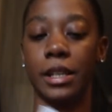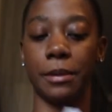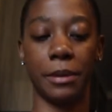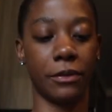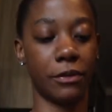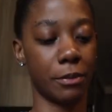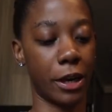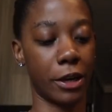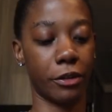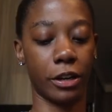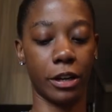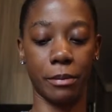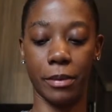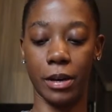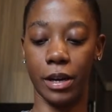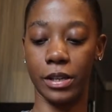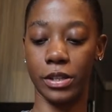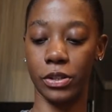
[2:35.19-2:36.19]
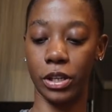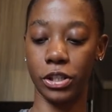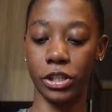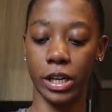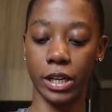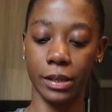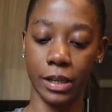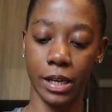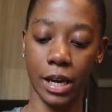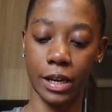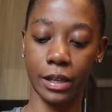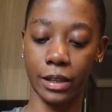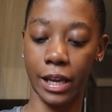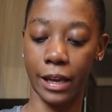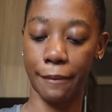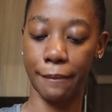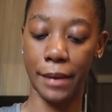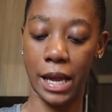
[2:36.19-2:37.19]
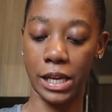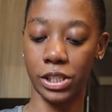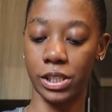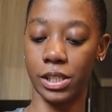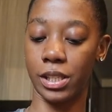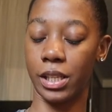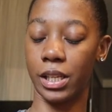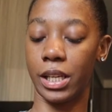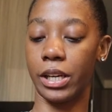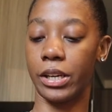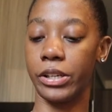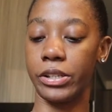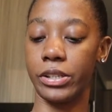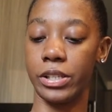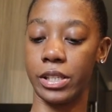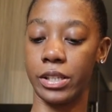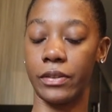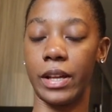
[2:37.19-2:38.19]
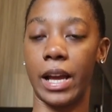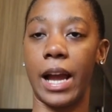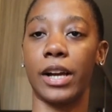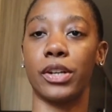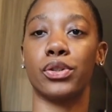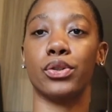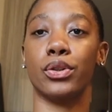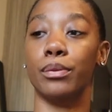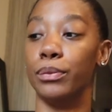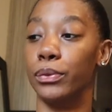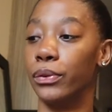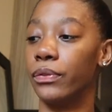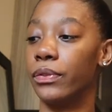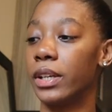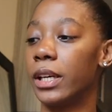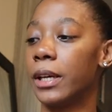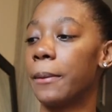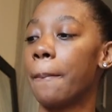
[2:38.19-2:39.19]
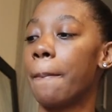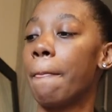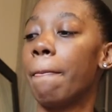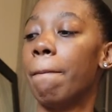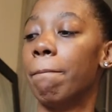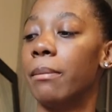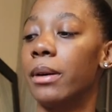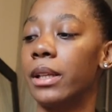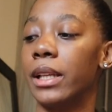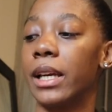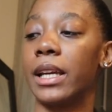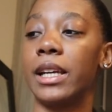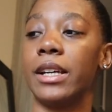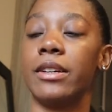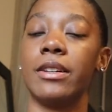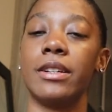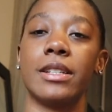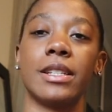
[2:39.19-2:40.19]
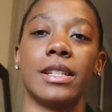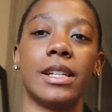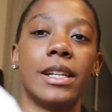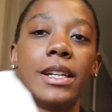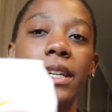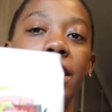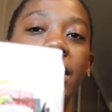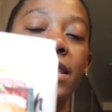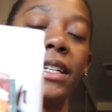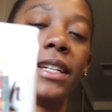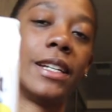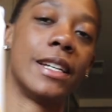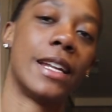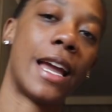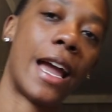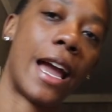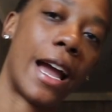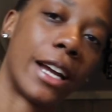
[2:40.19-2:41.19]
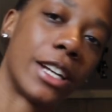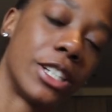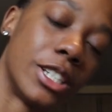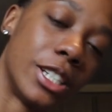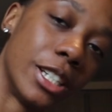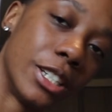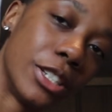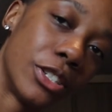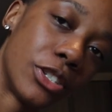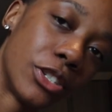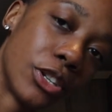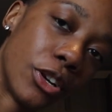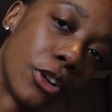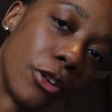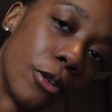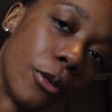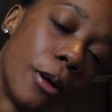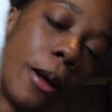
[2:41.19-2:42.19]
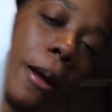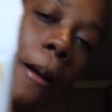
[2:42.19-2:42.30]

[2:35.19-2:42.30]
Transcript: gonna be for my grandma. So I try to kind of like match it to the characters of the actual movie. But like here is it in action. So